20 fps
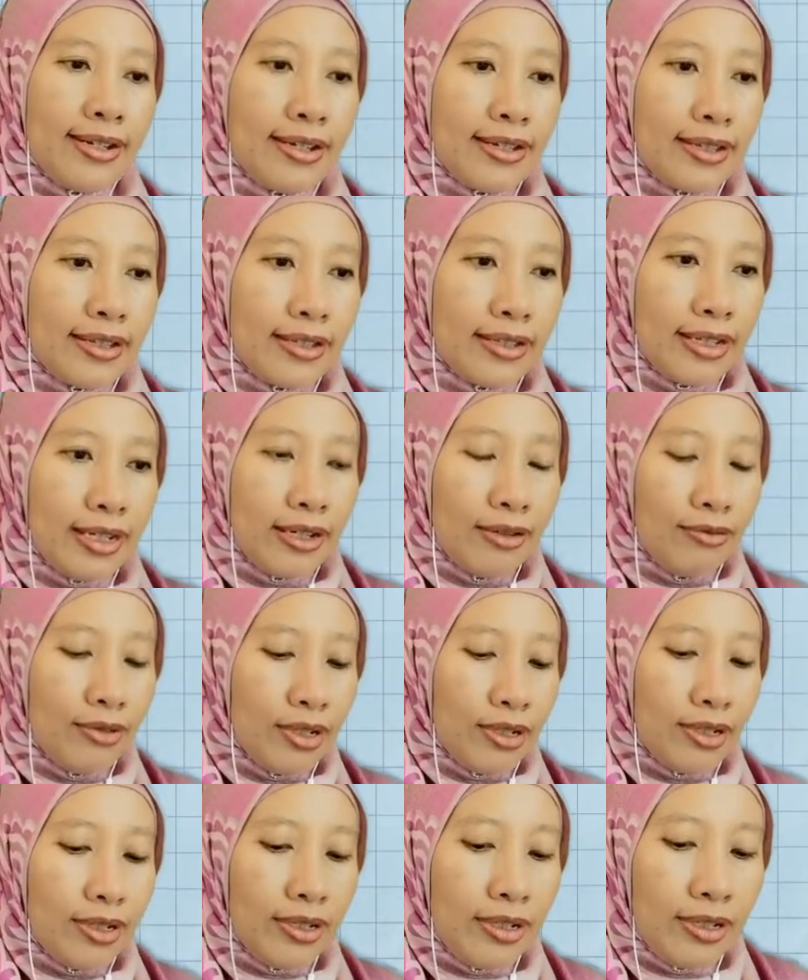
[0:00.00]
Then
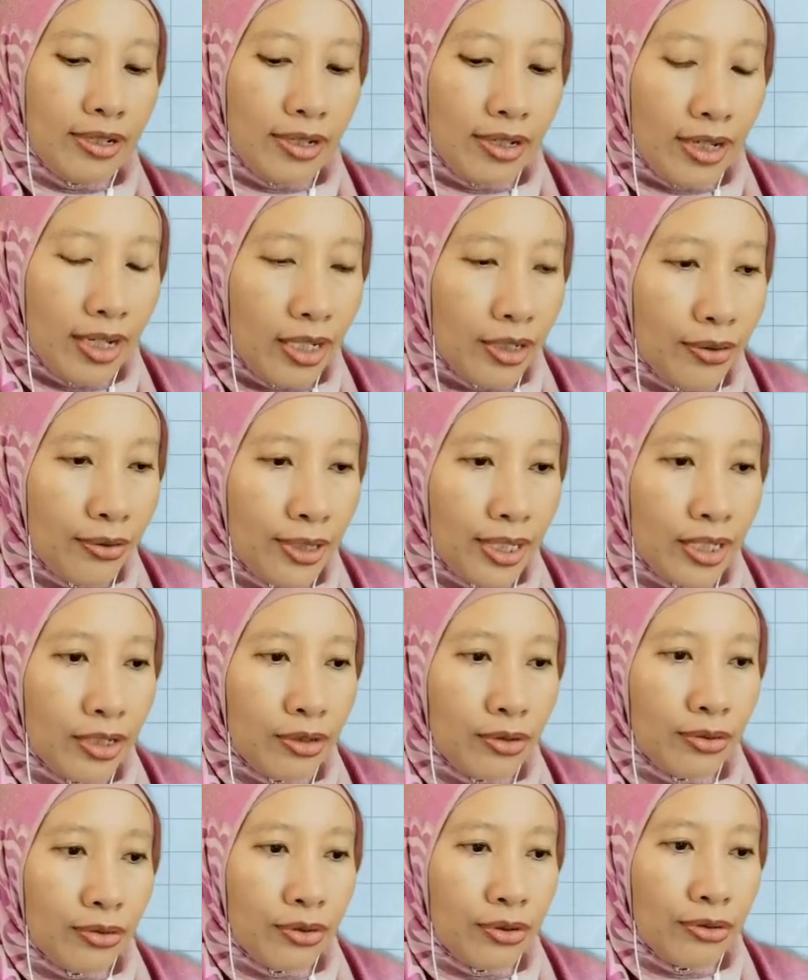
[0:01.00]
we are going
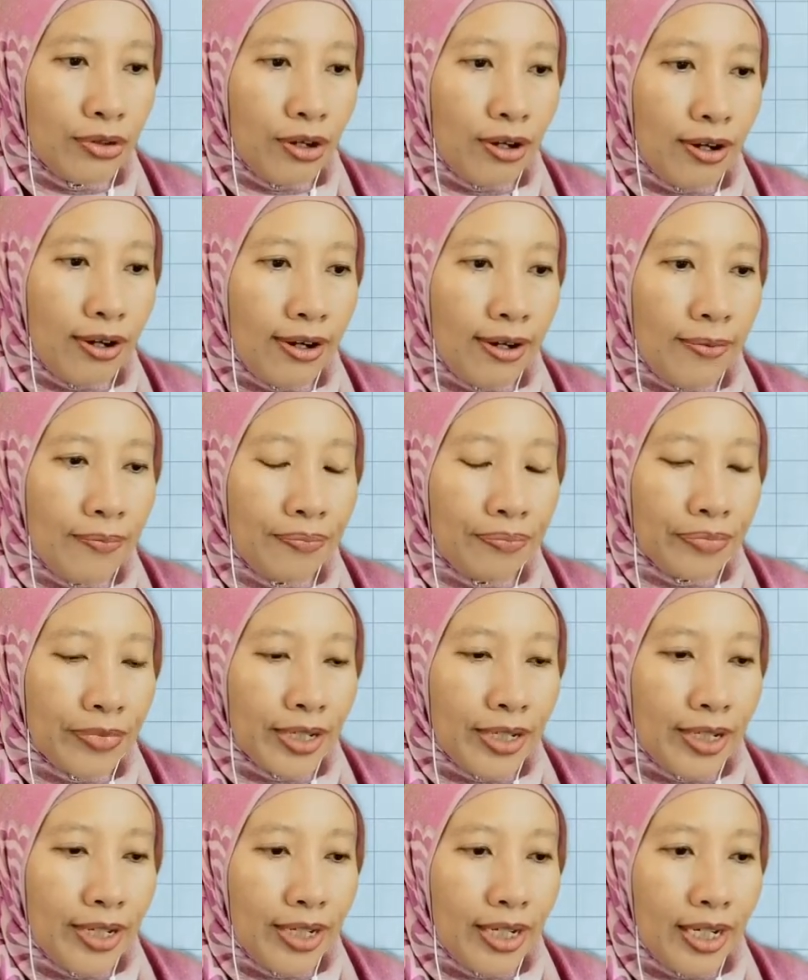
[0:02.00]
to draw
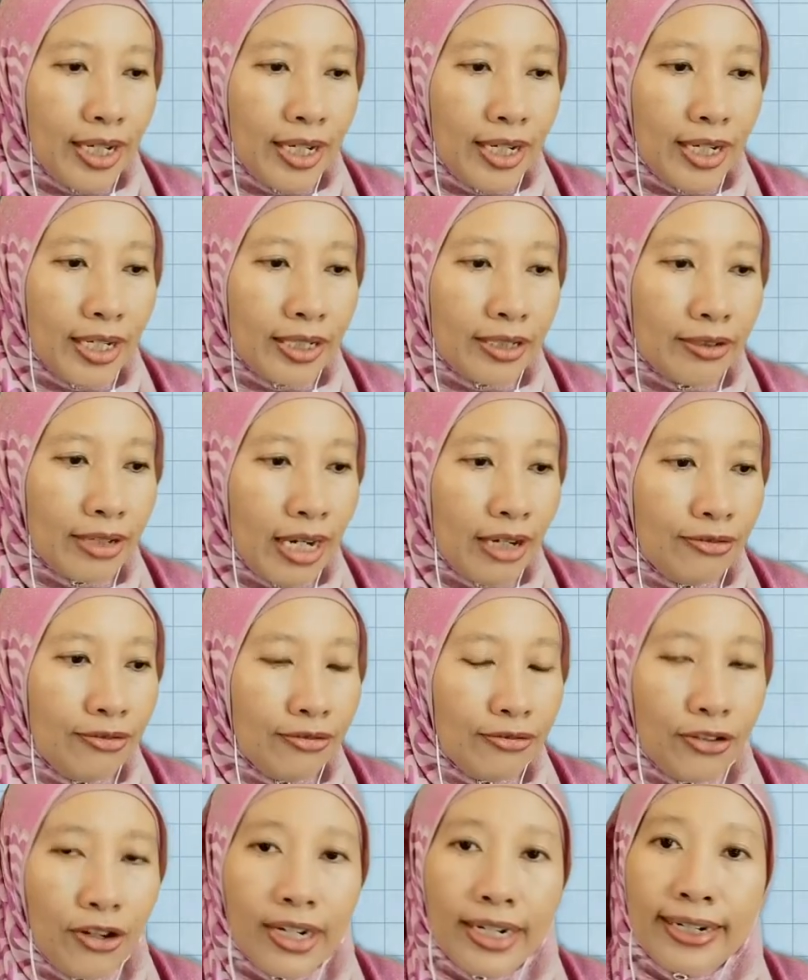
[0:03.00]
a graph
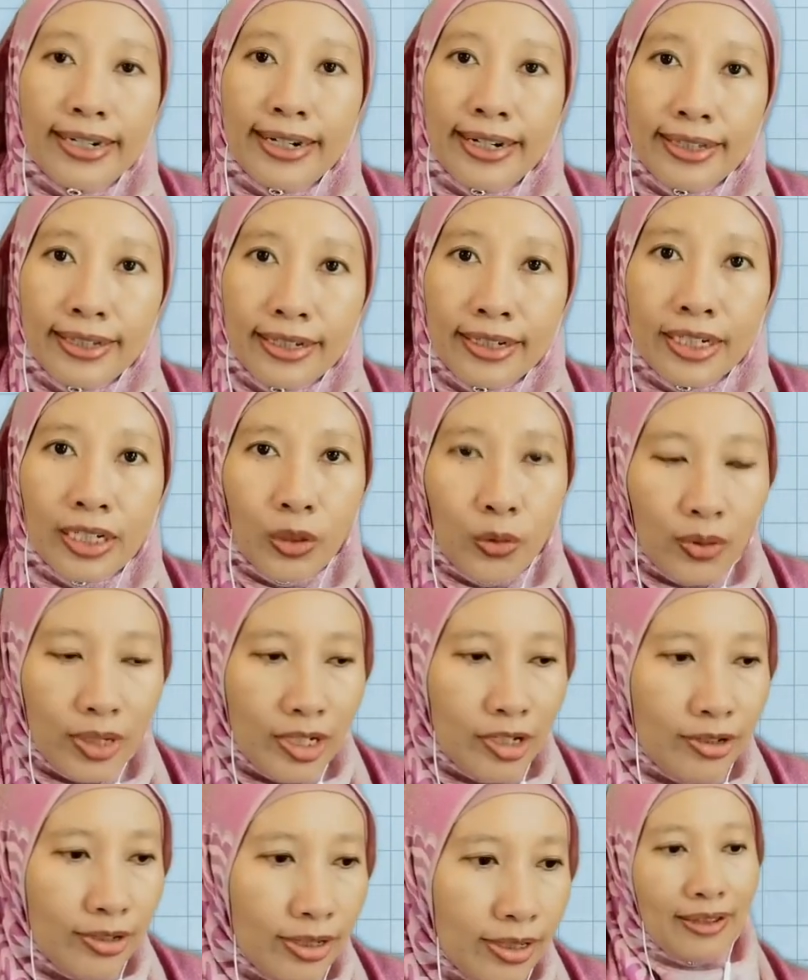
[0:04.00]
for another
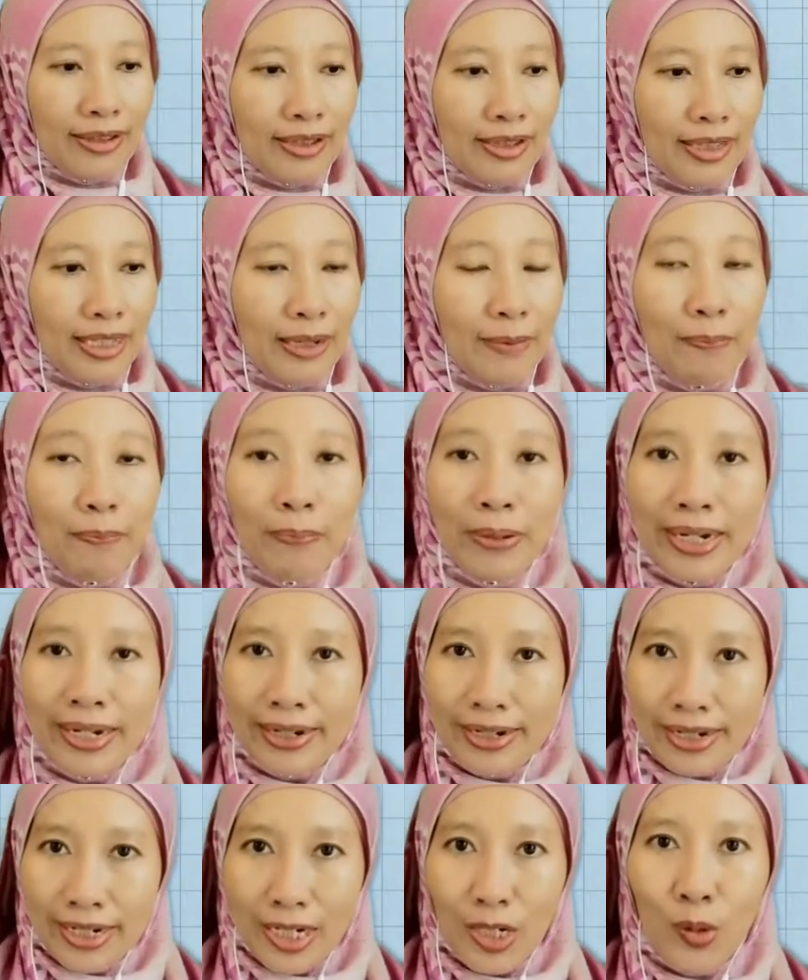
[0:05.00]
equation, the
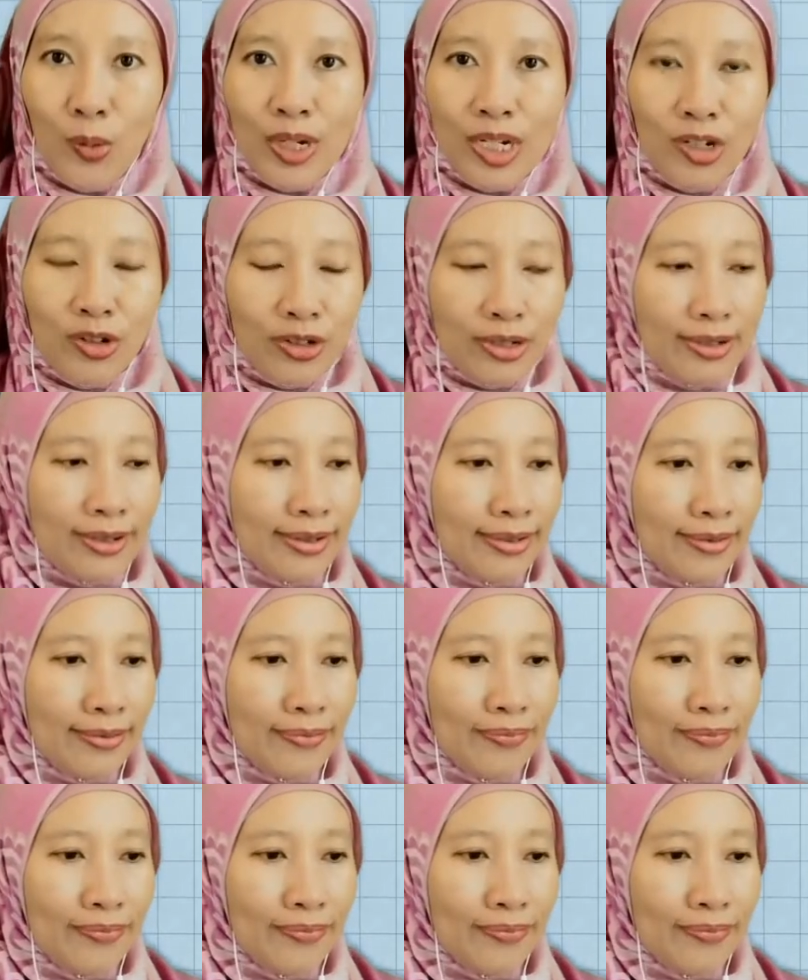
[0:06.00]
pink equation.